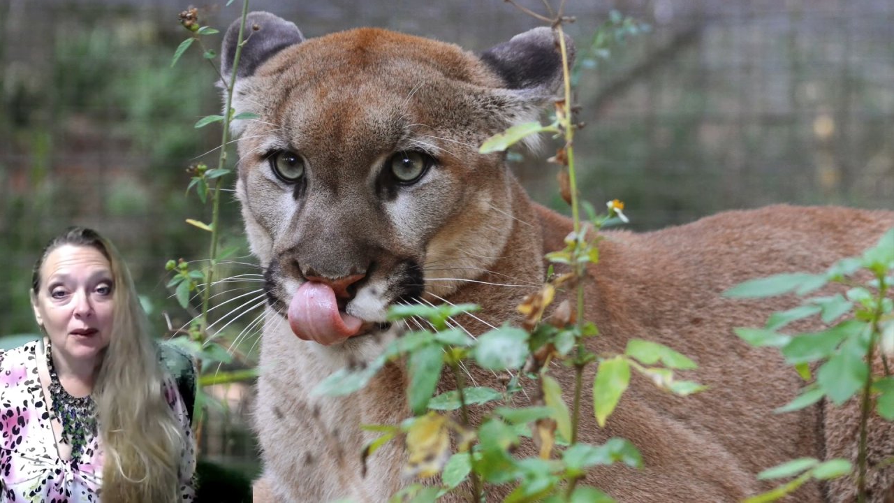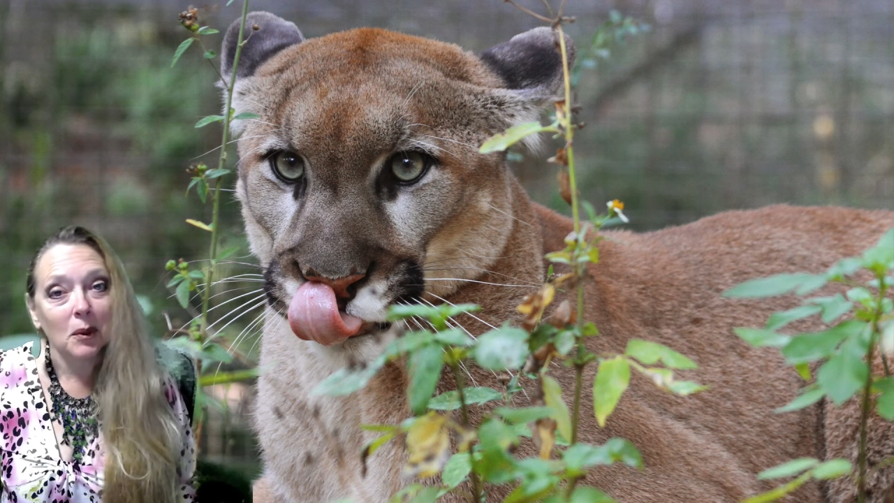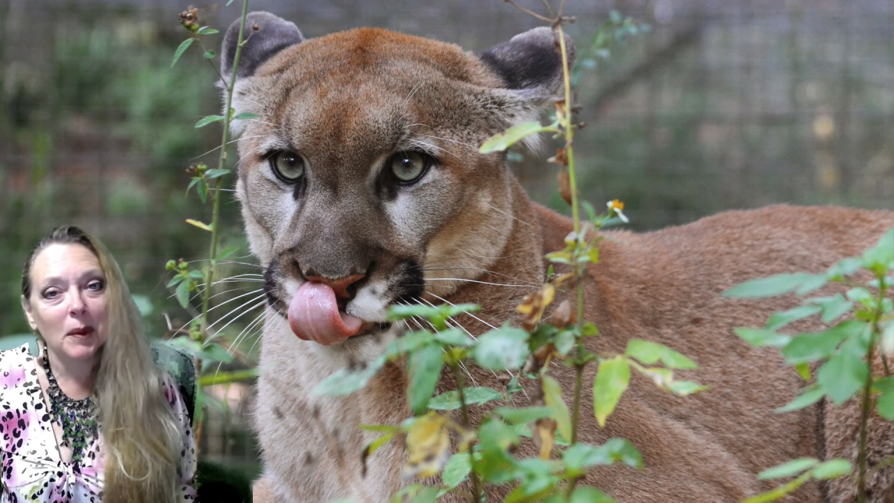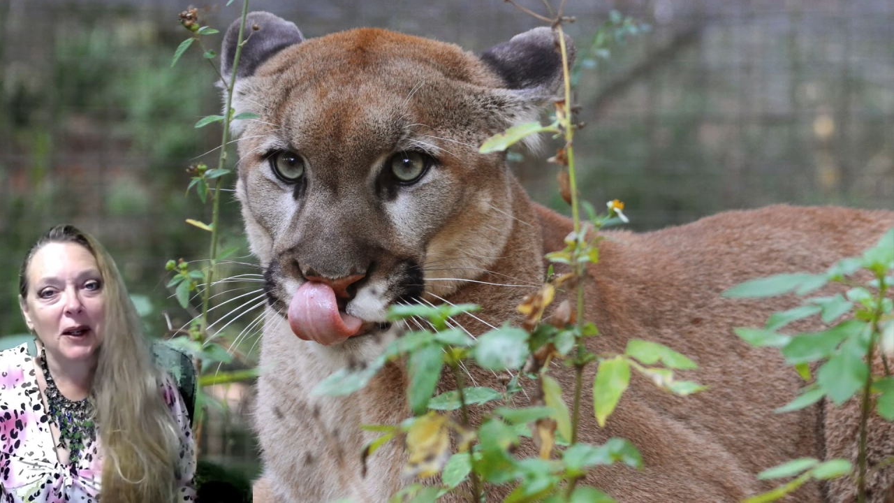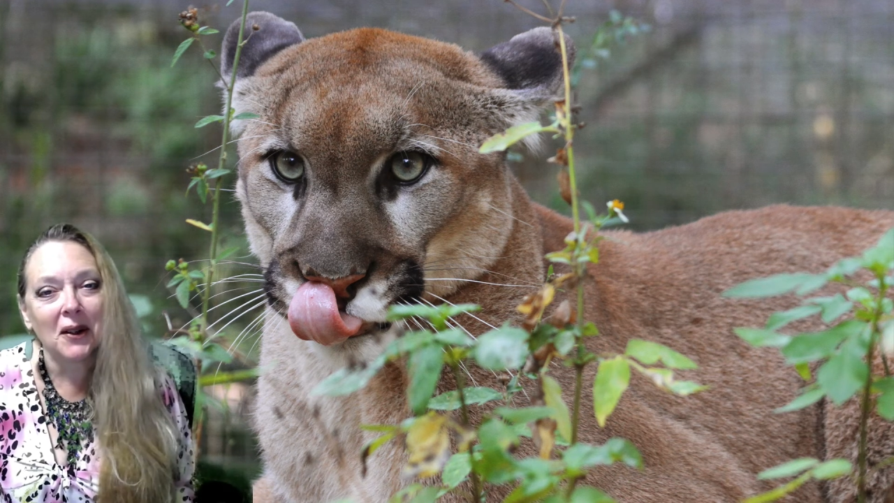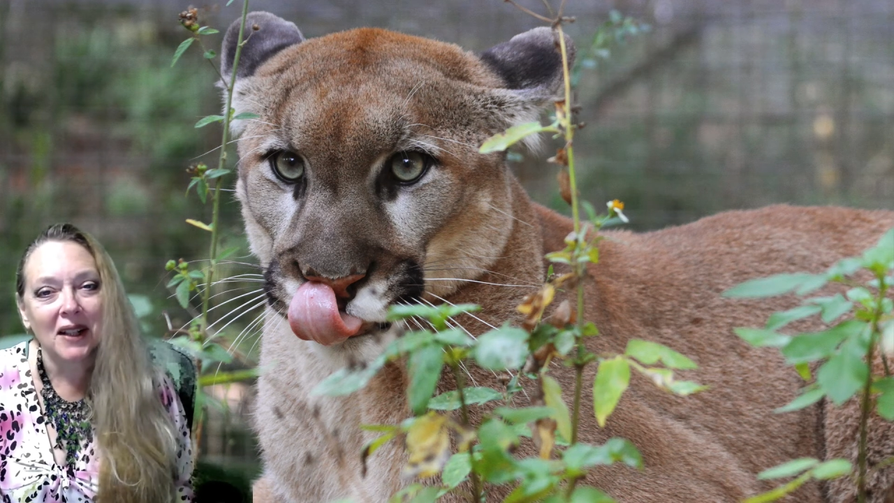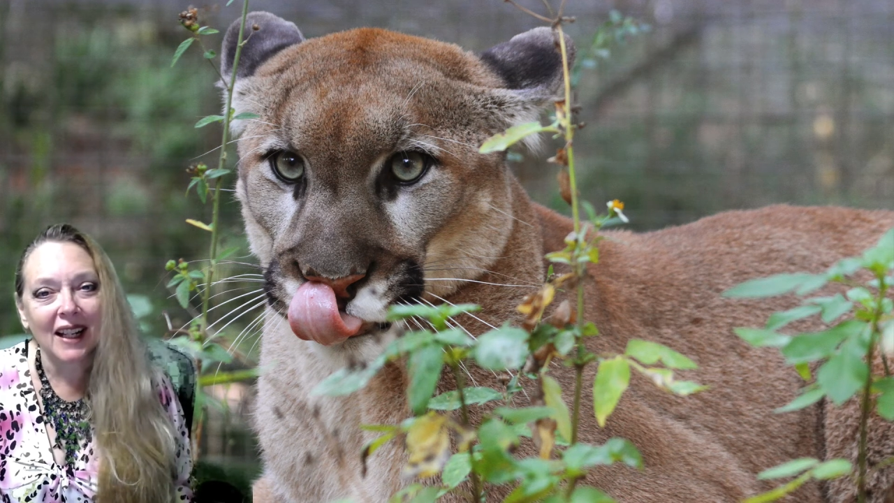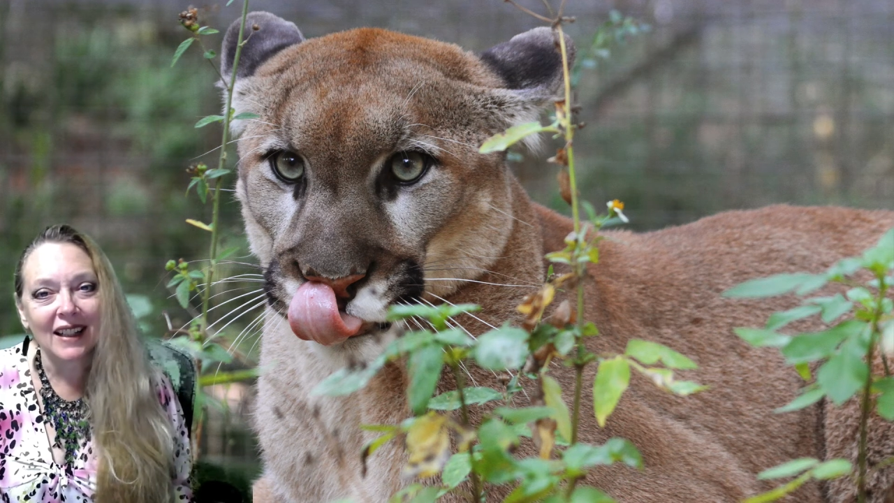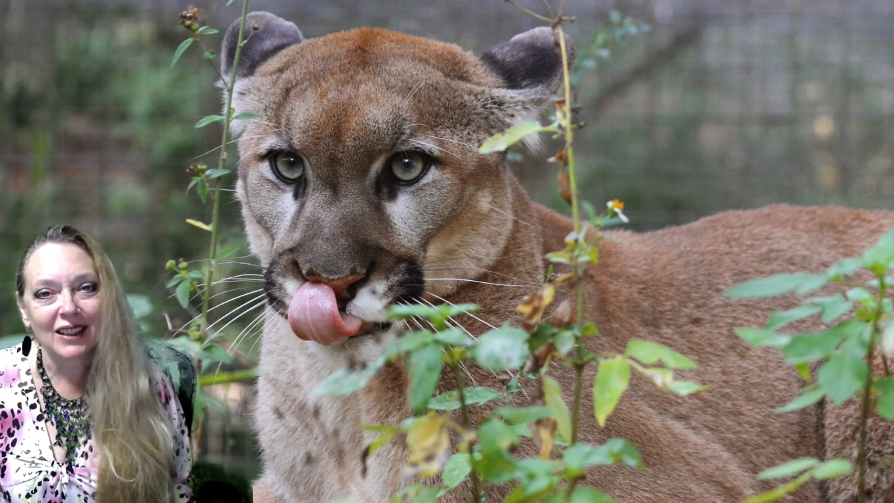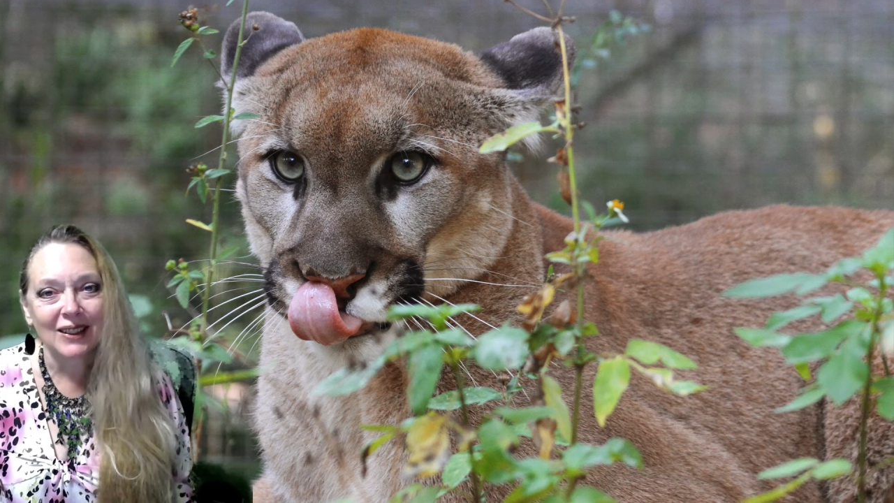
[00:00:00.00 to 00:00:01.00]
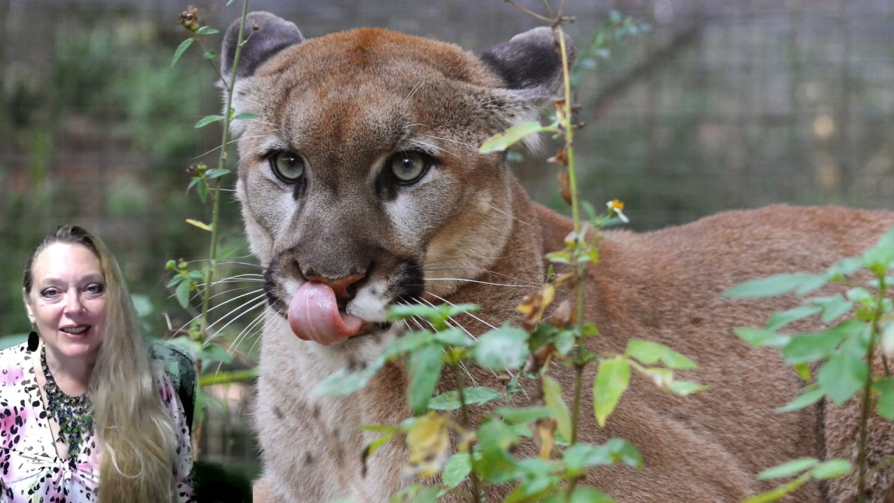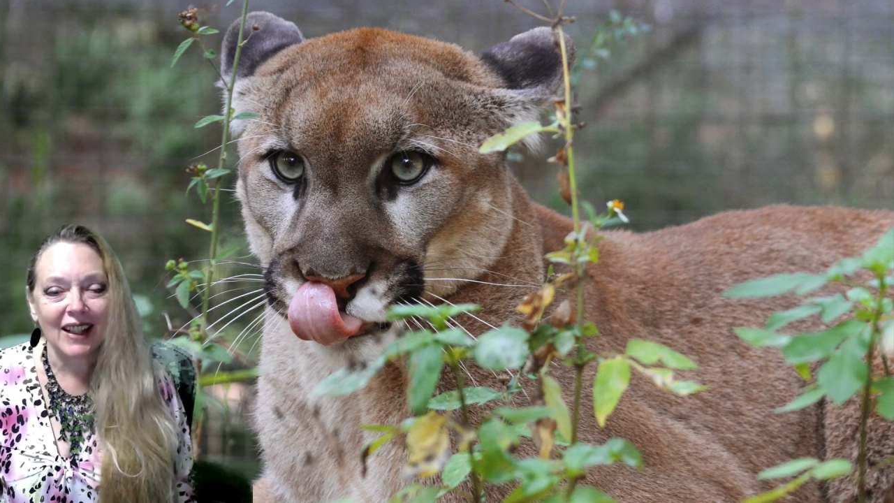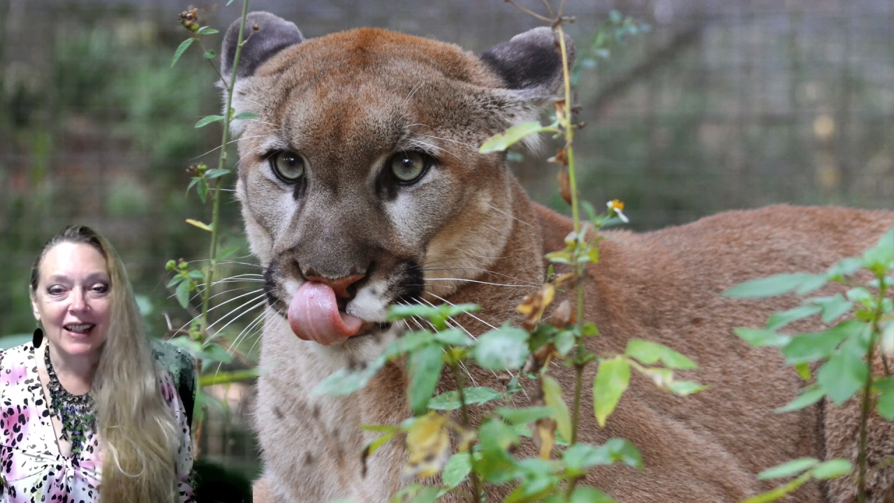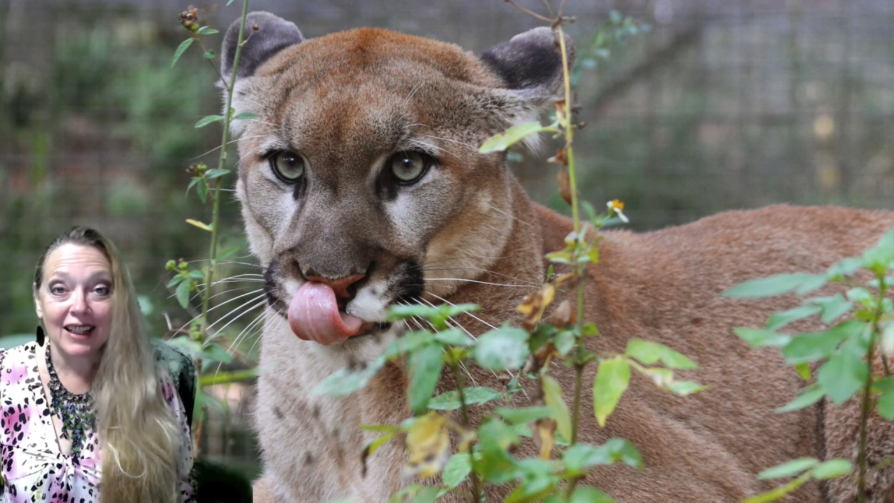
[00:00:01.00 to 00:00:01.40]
we'll be going out at 2 o'clock